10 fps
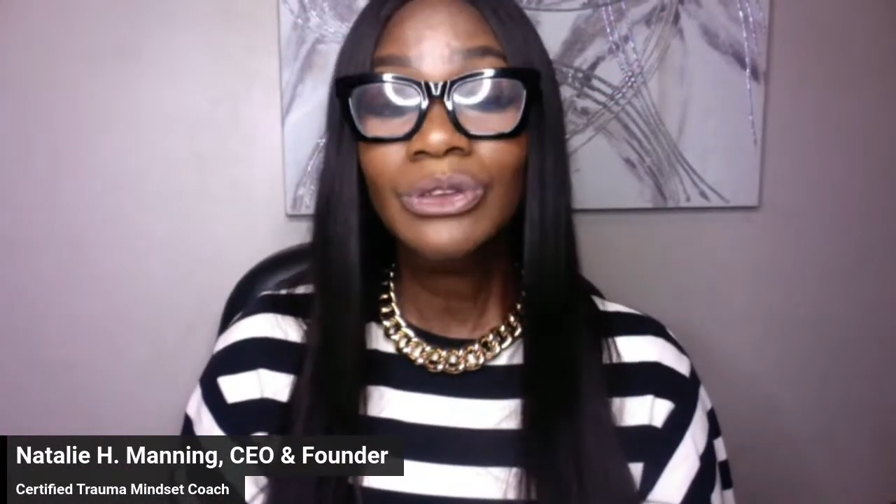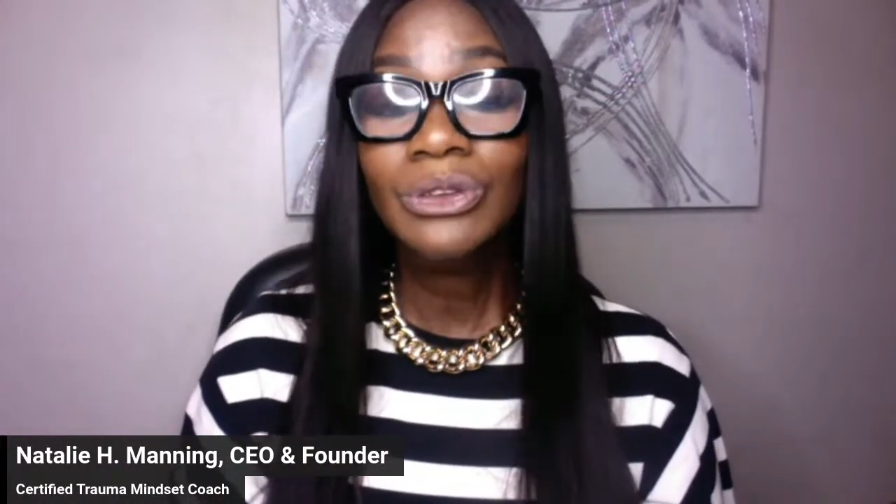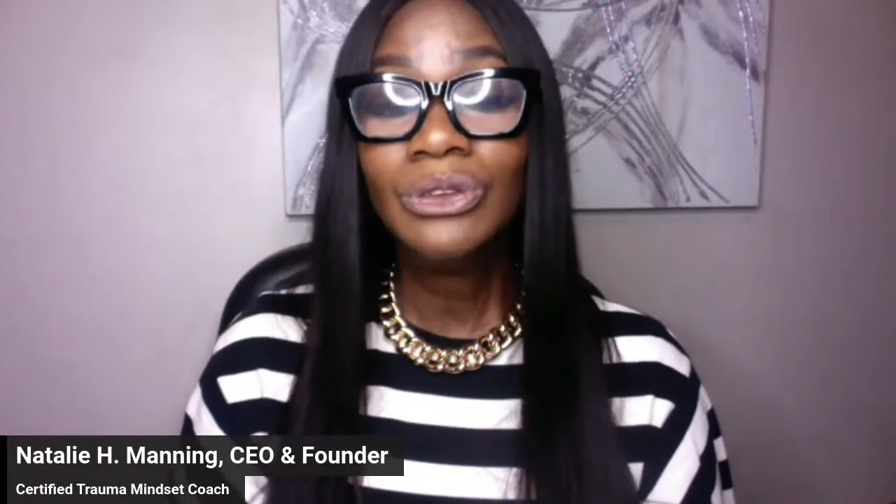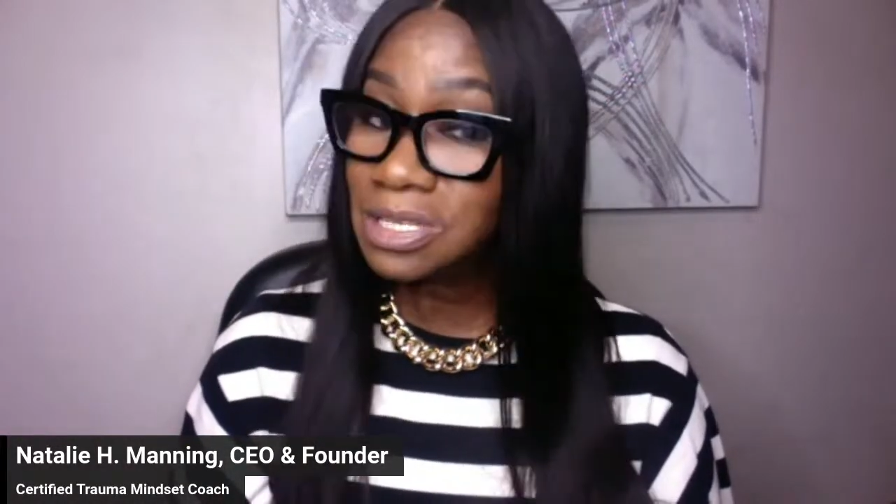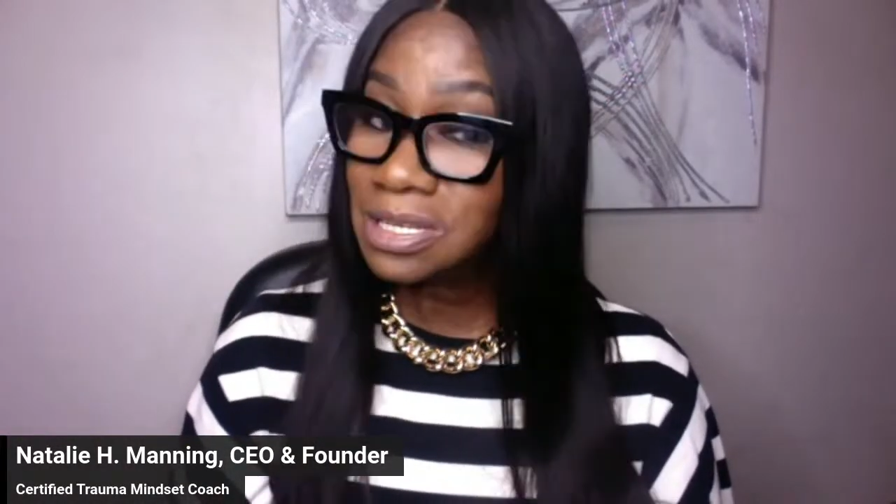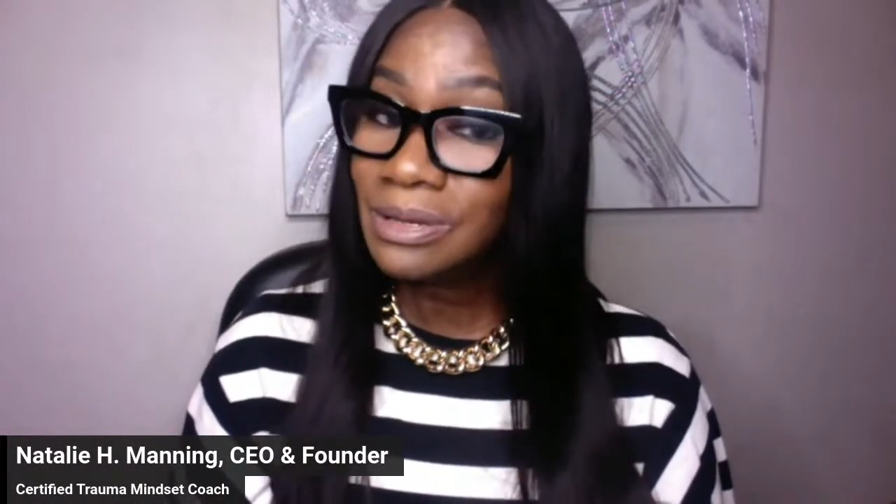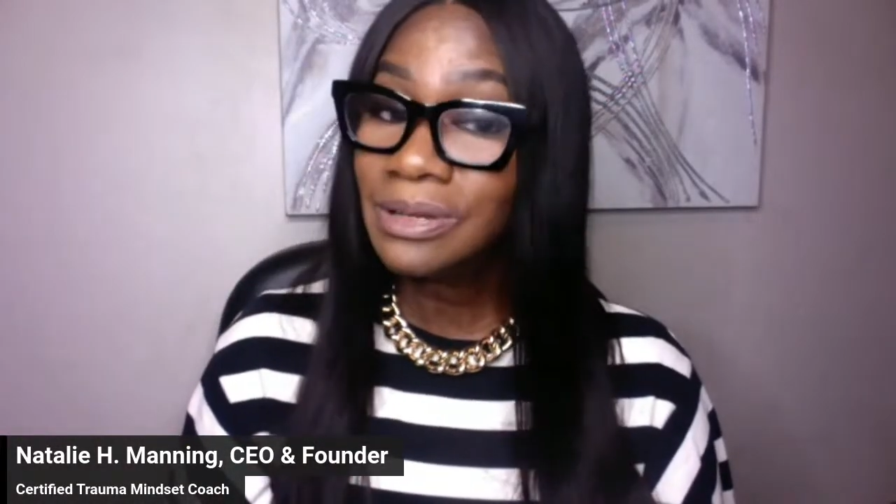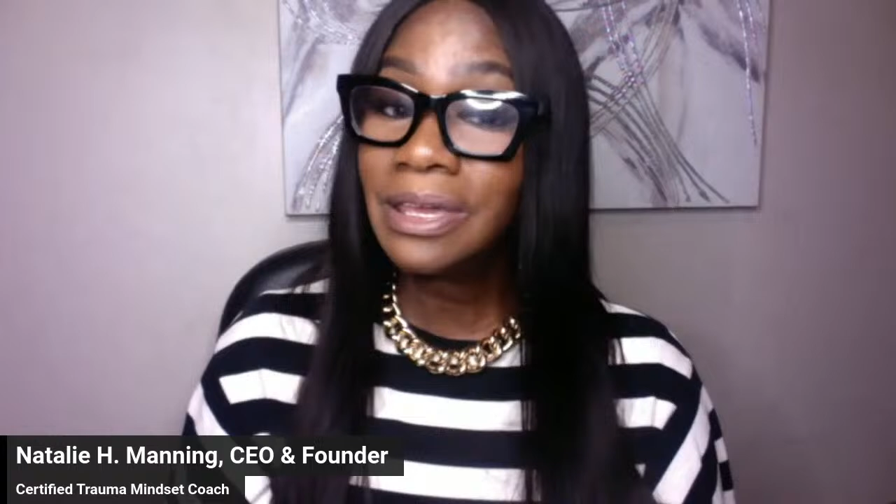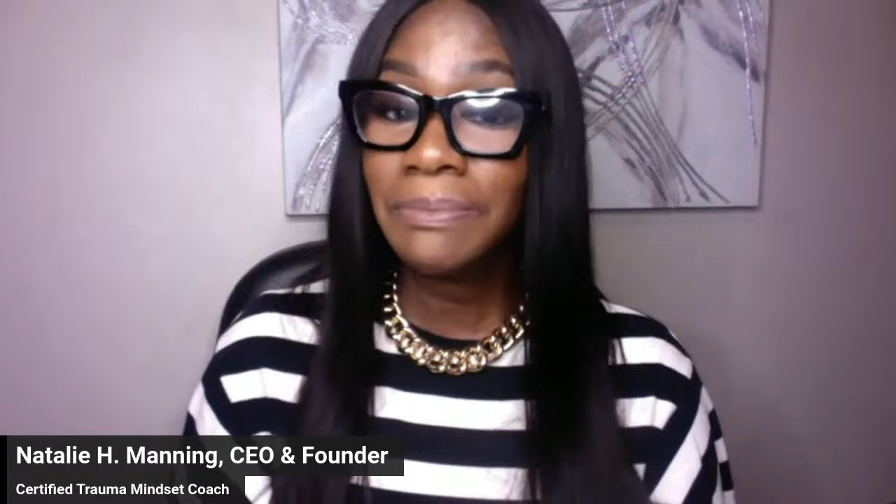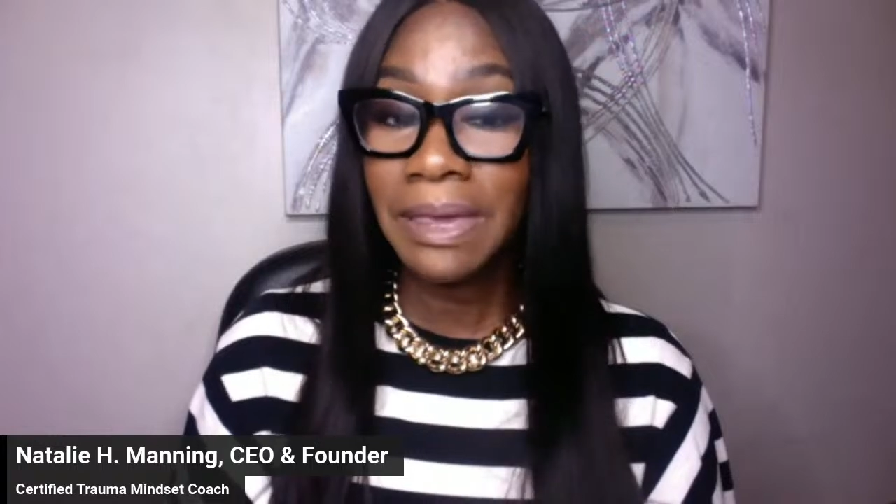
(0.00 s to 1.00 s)
you
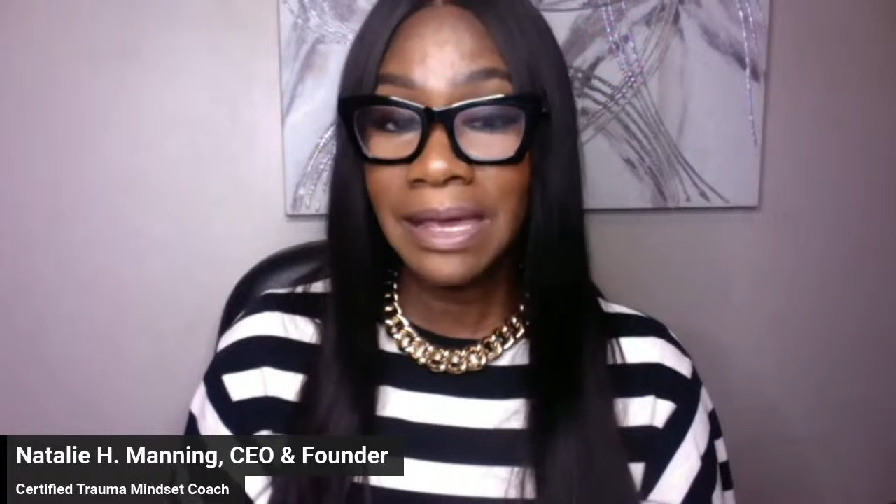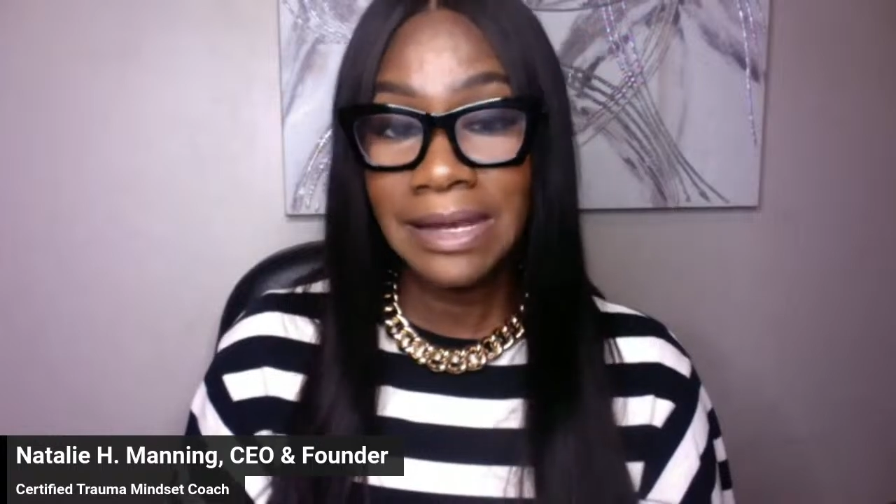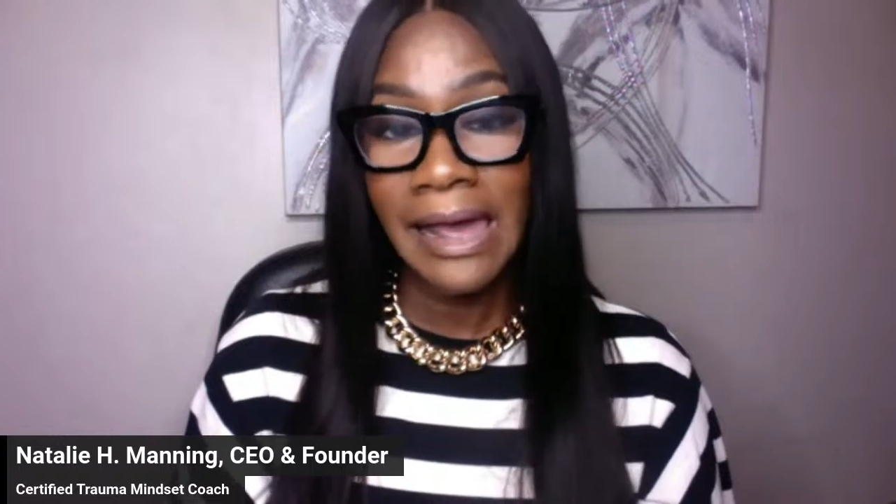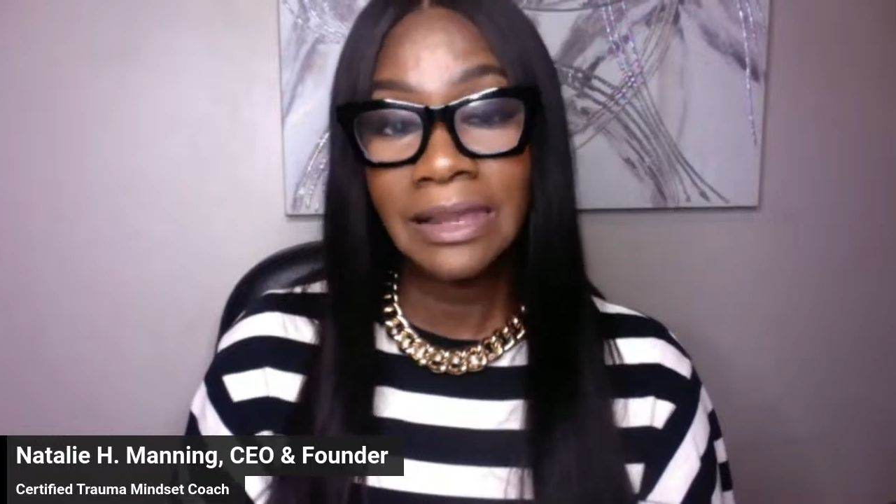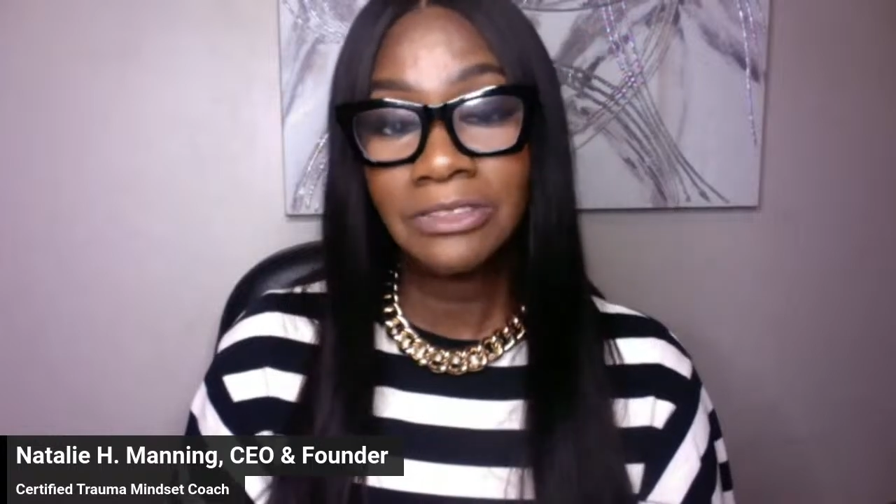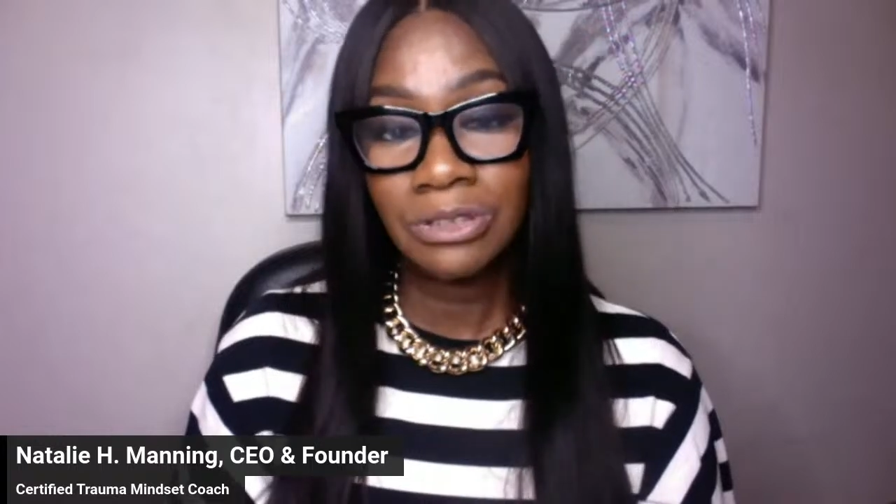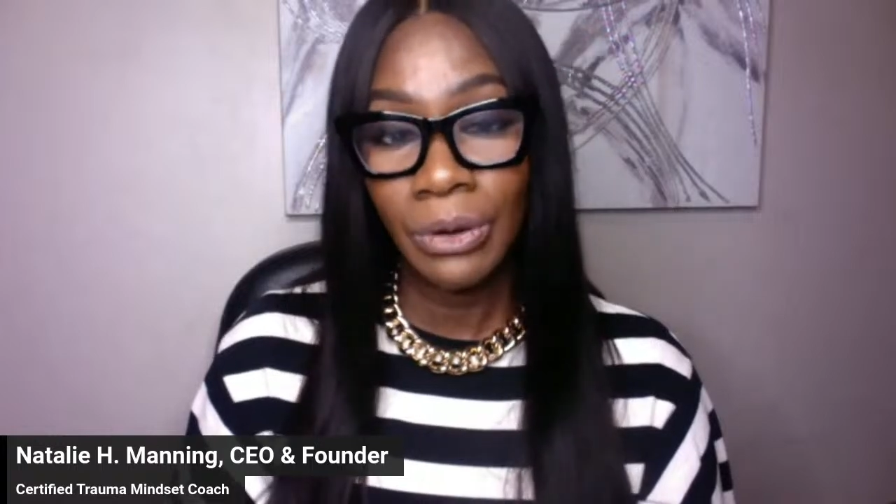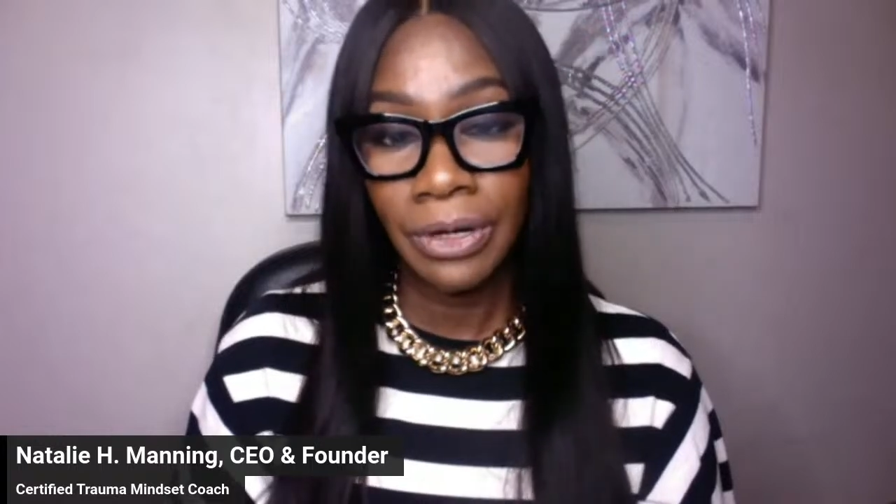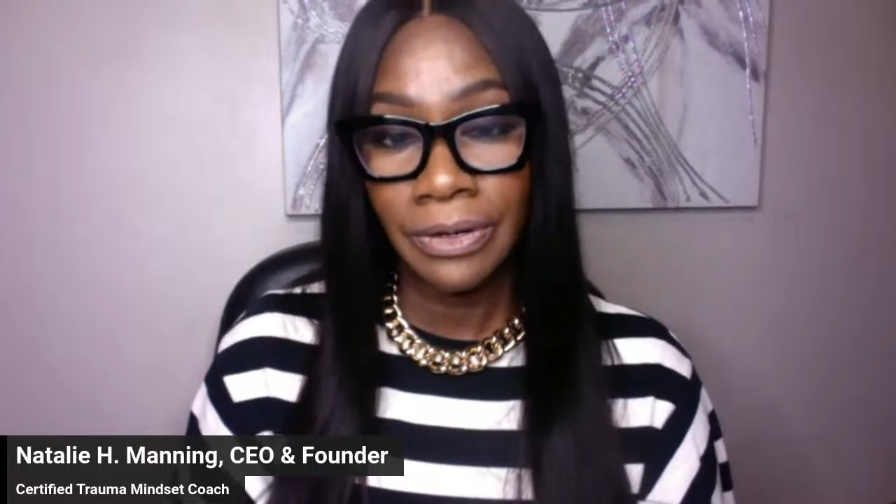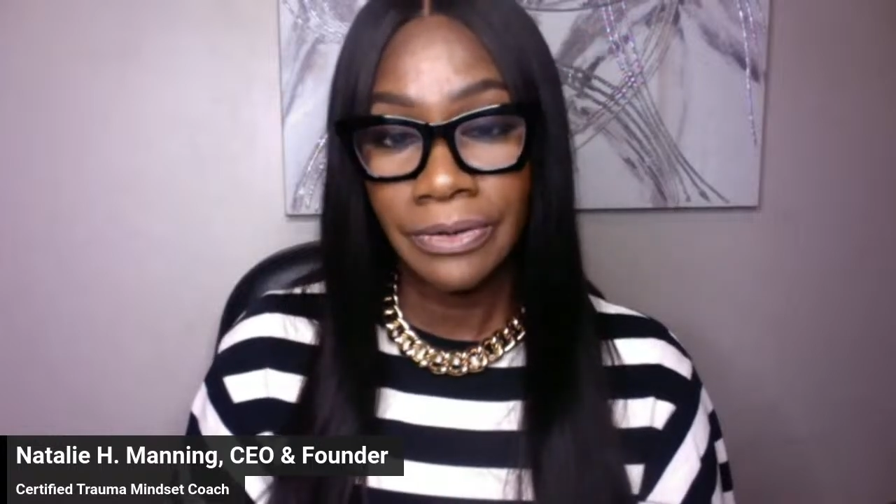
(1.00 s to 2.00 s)
still can be a daddyless
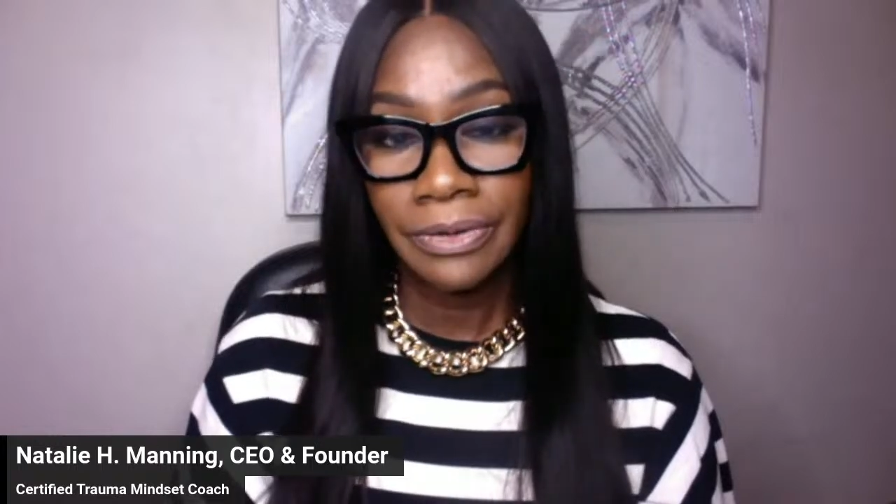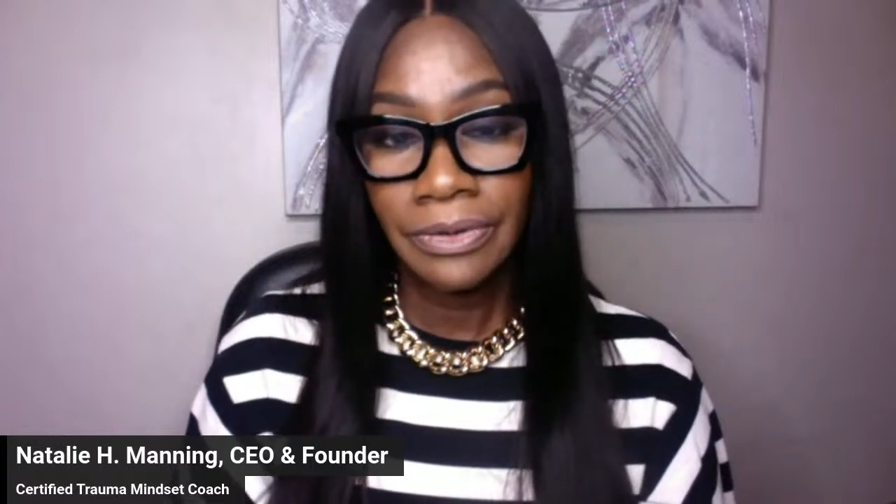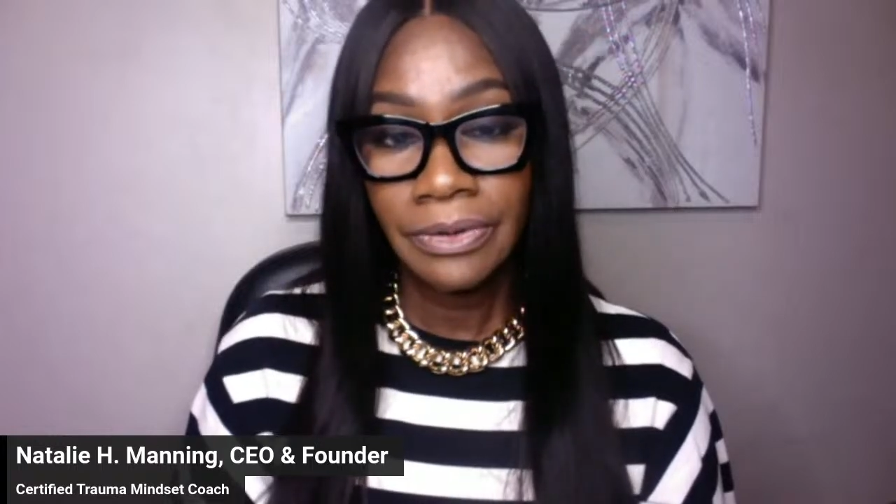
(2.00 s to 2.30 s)
daughter.